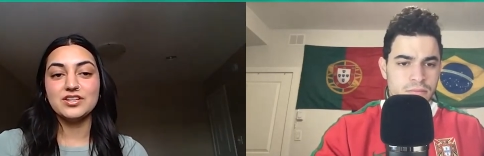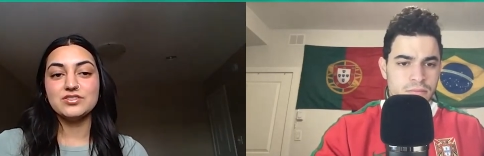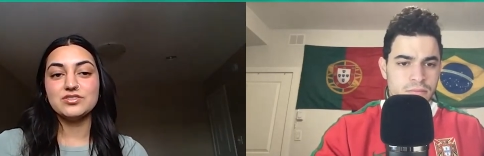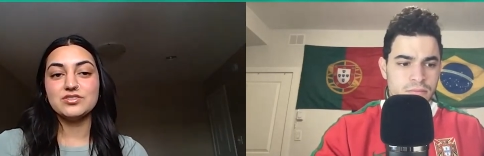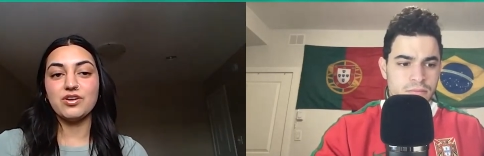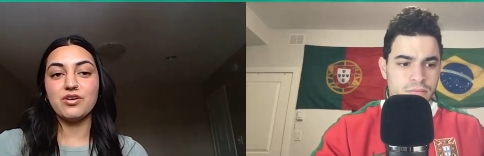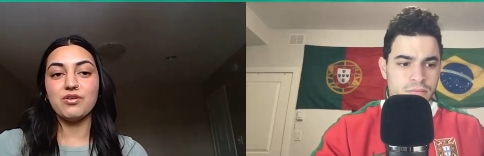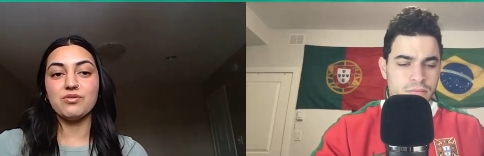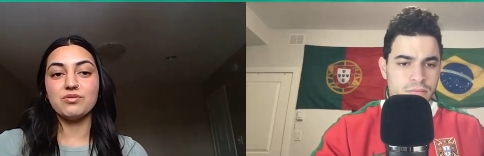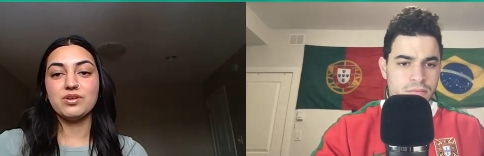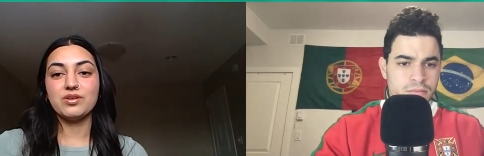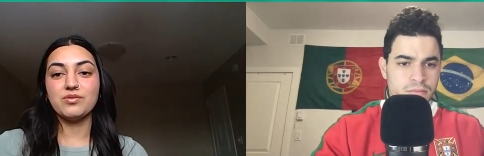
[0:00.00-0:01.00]

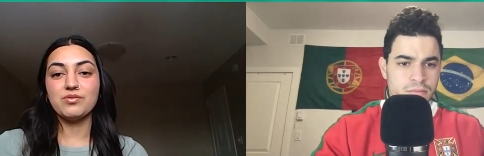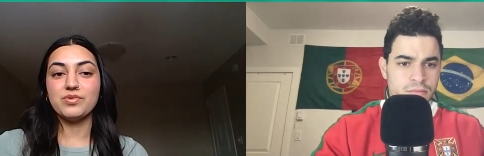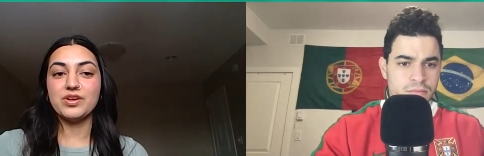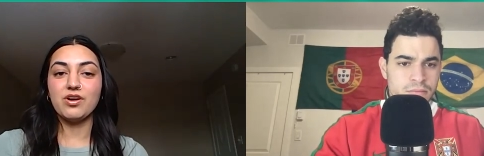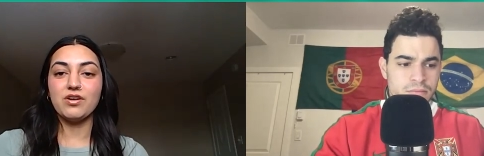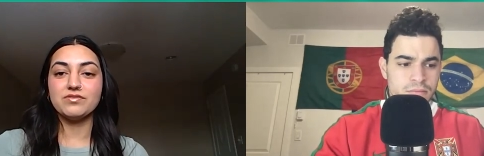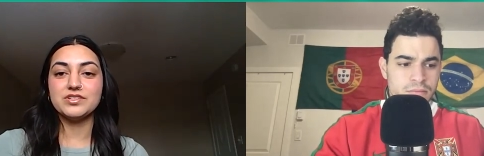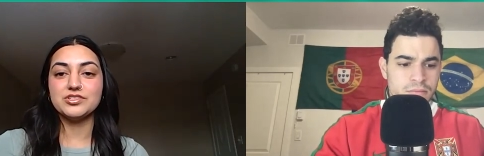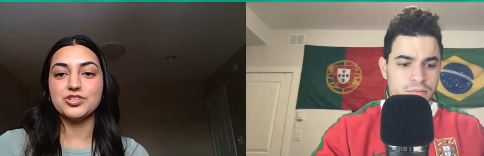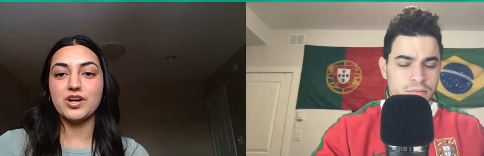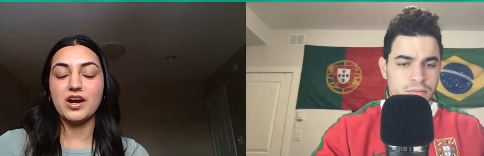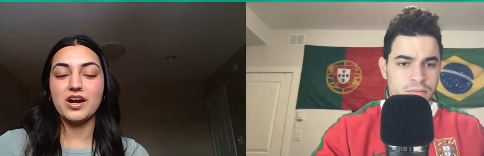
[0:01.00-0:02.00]
Speaker 1: So we often
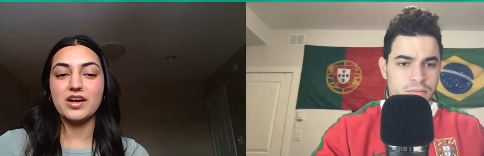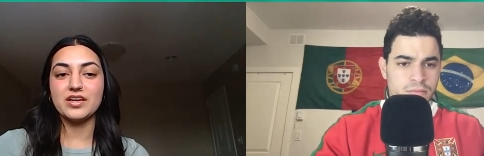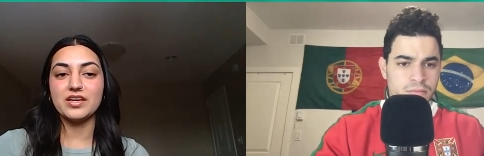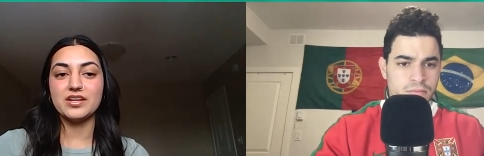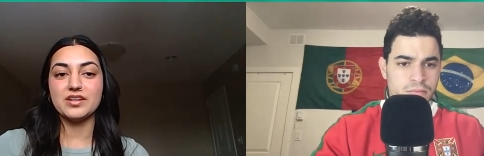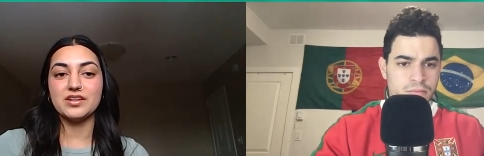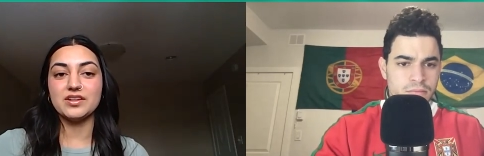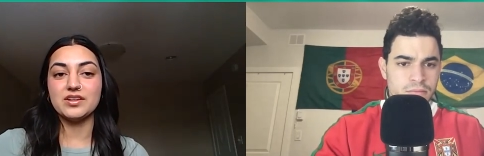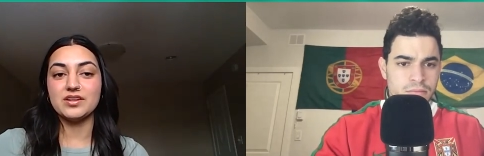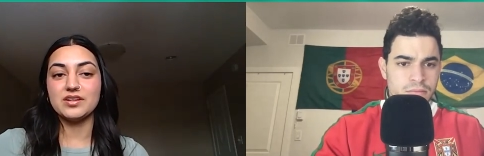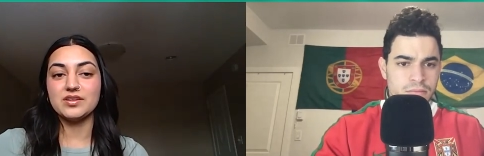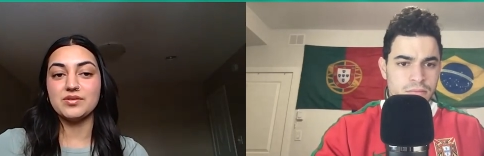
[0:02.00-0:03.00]
try and
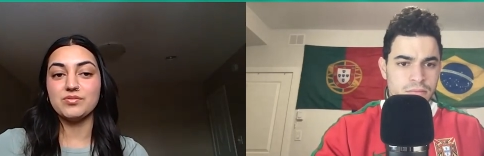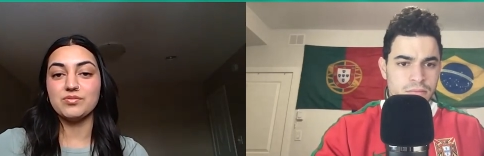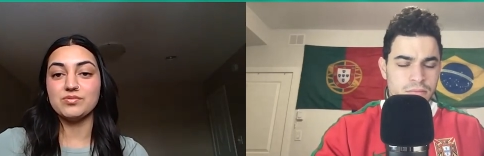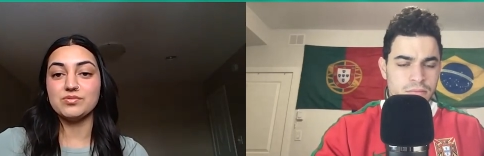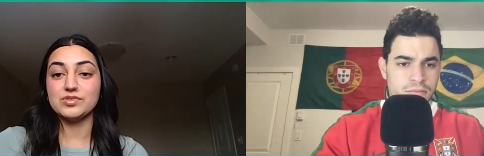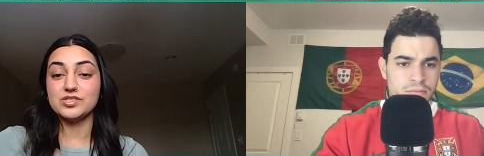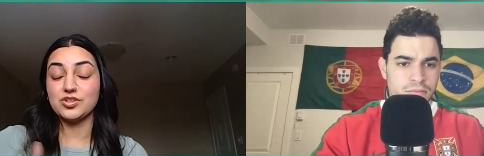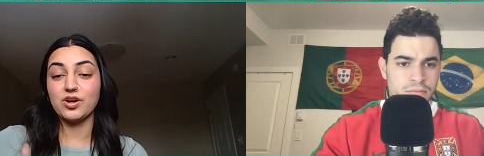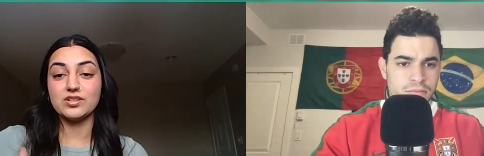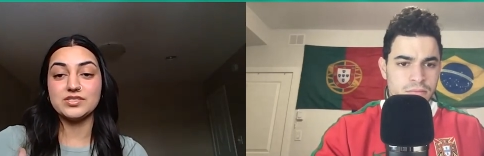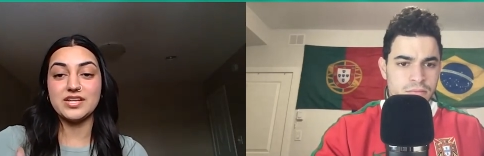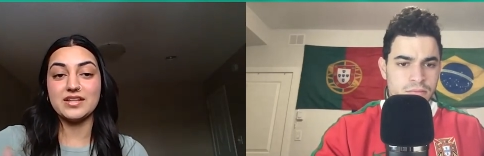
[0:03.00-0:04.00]

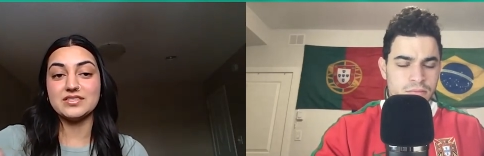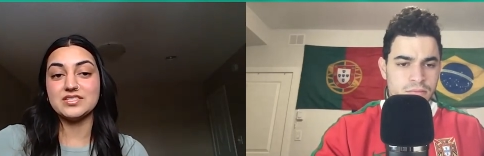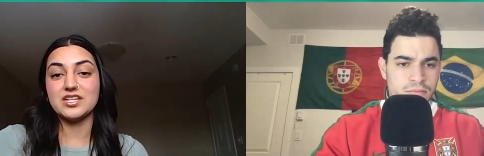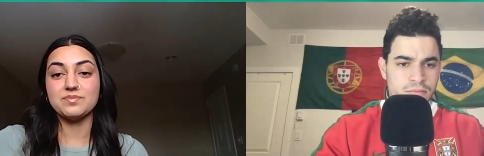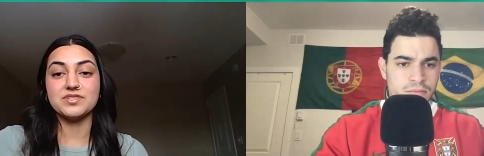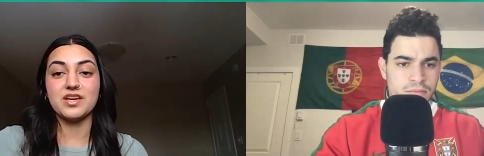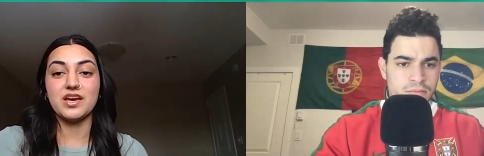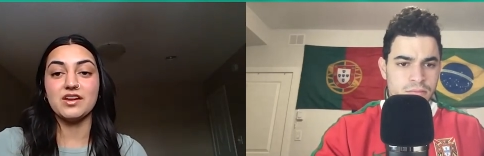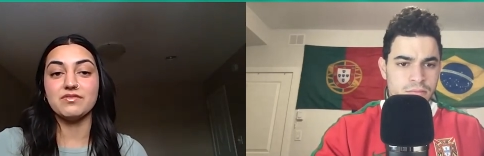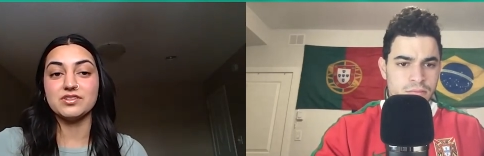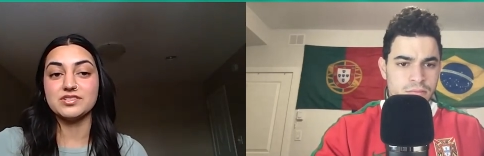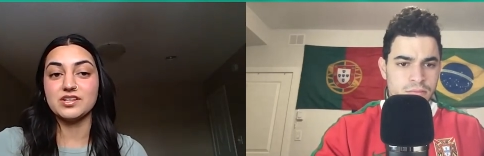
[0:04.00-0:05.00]
start 10 steps ahead
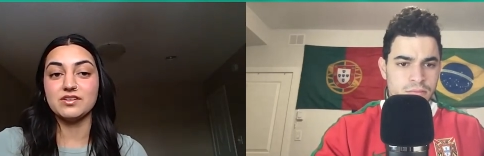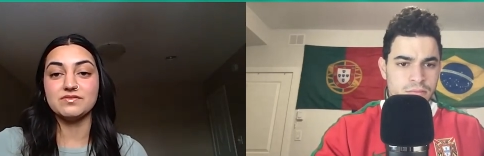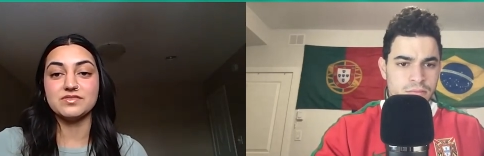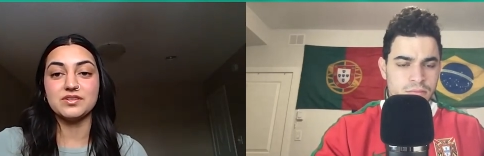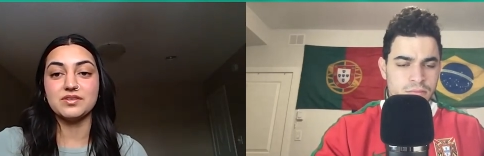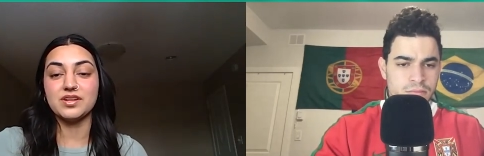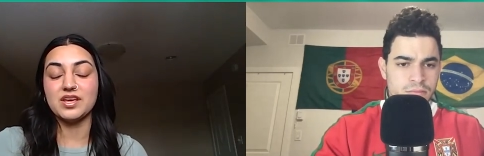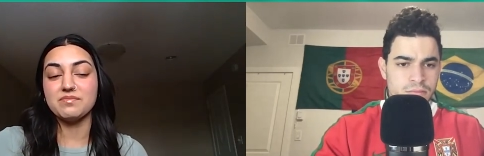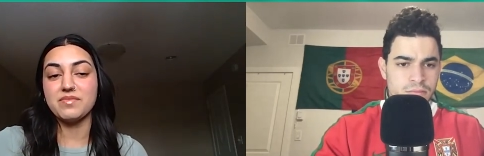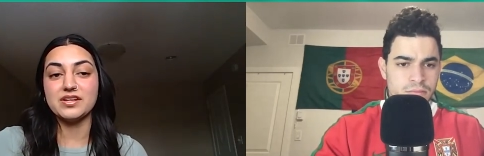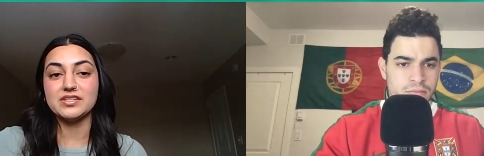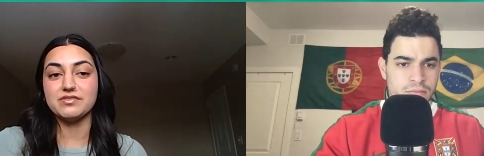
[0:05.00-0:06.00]
of ourselves in, in
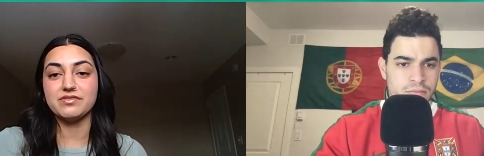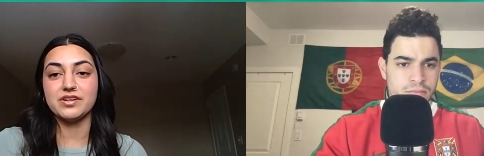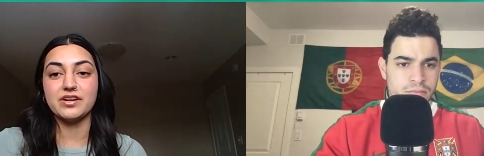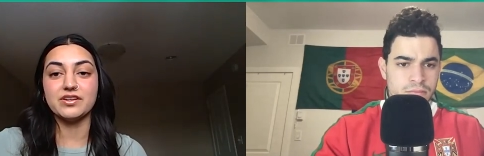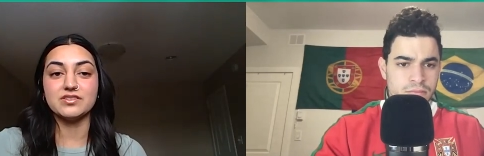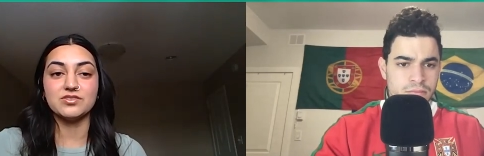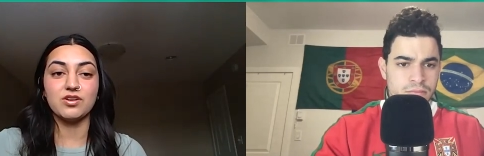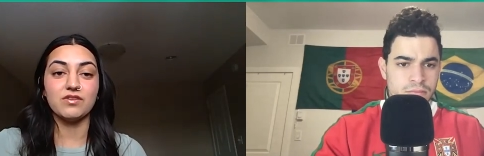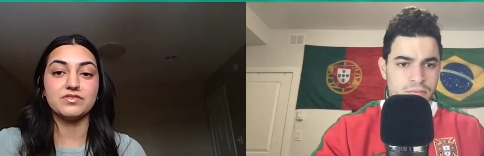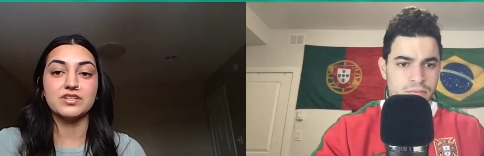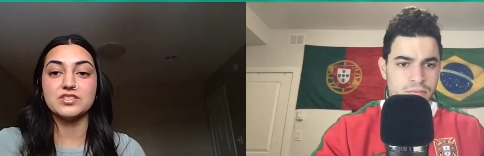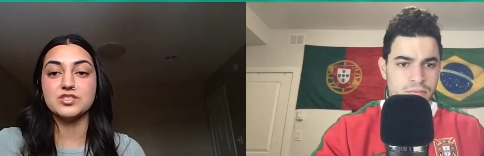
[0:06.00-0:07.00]
many different areas,
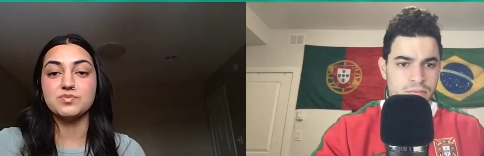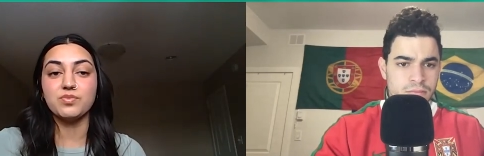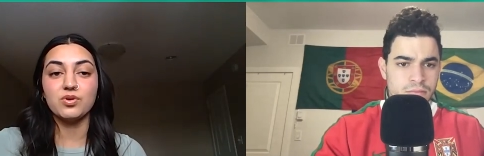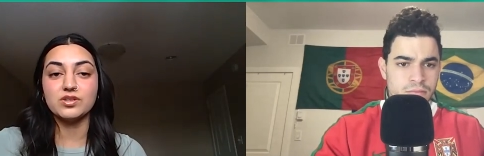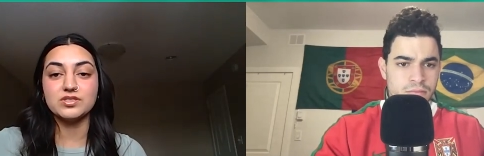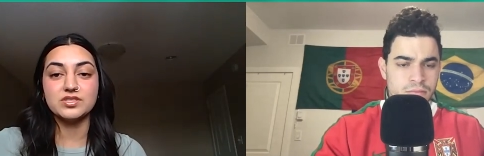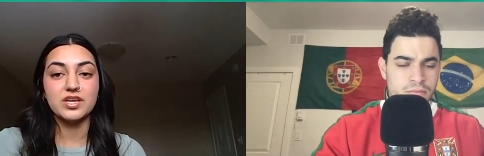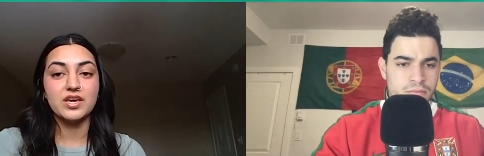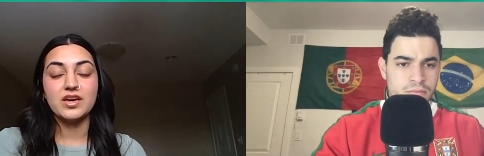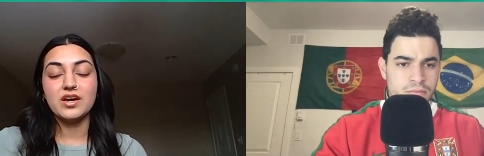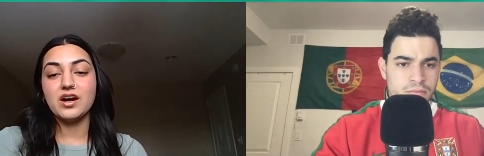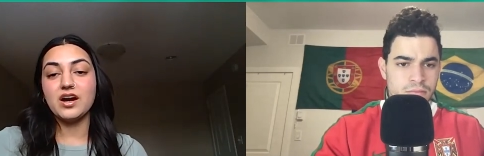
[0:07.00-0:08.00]
often in sports,
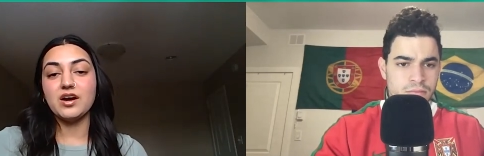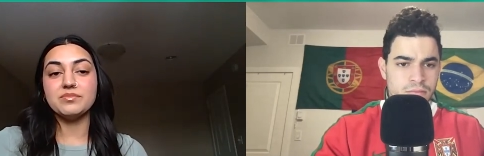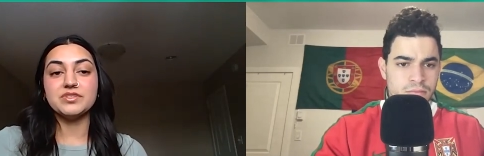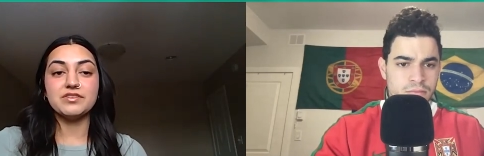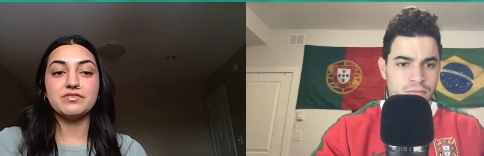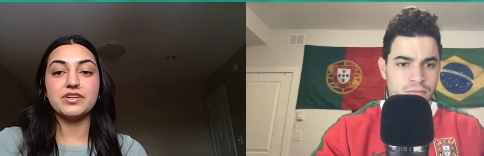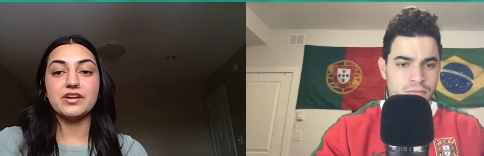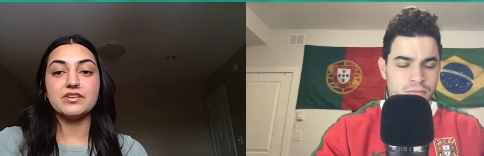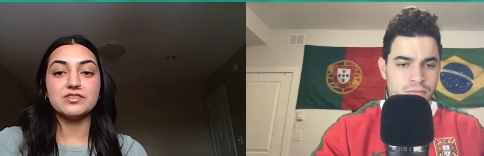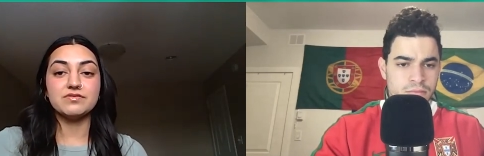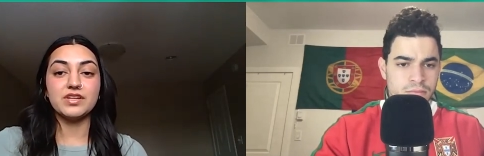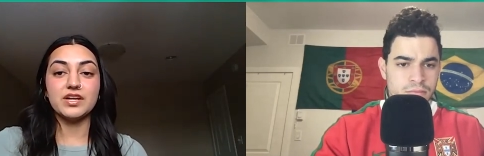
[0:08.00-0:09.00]
um, in different
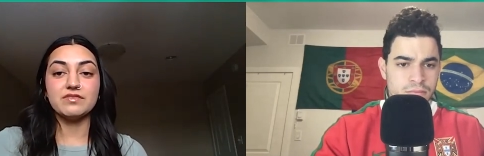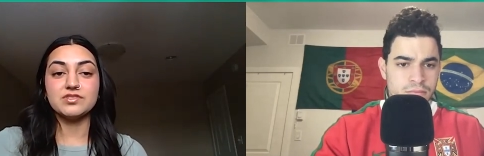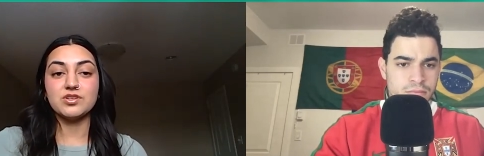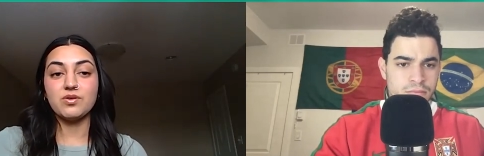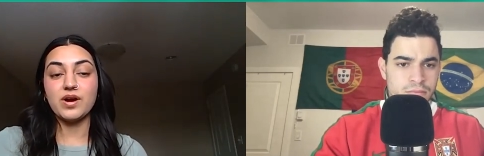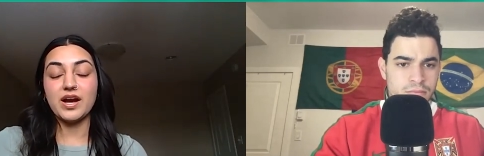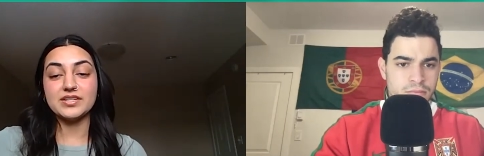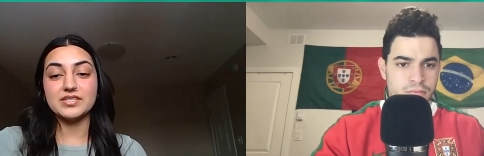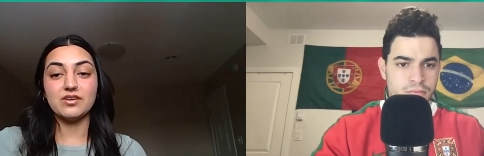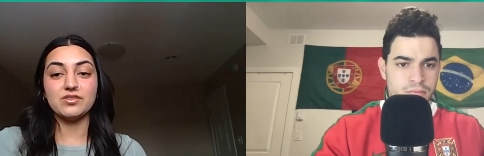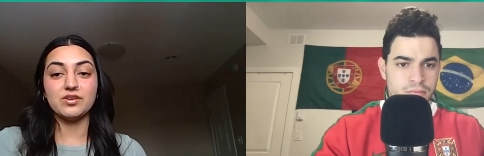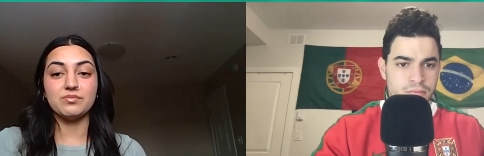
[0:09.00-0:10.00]
areas of life. So I
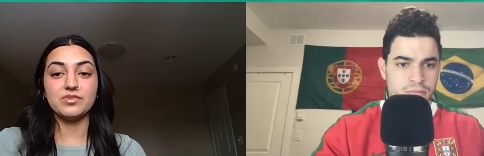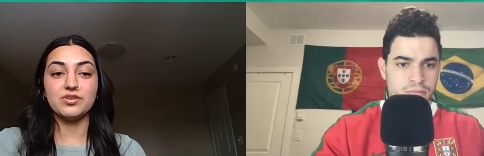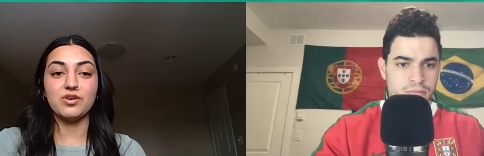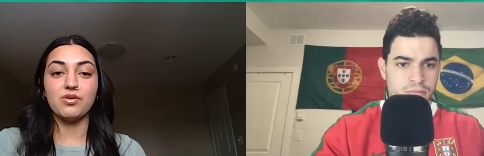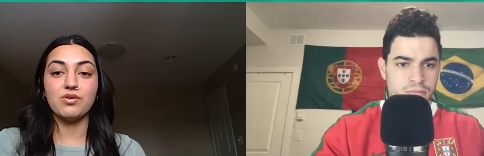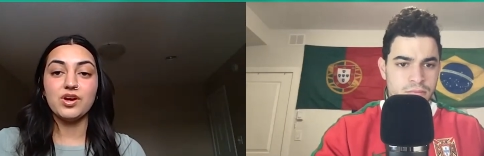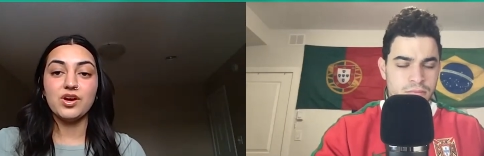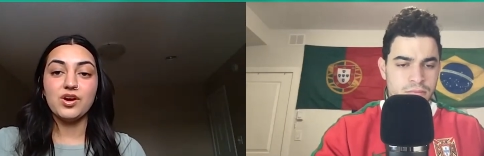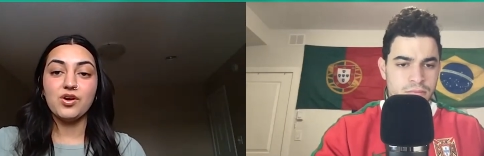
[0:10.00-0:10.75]
tell them, you know,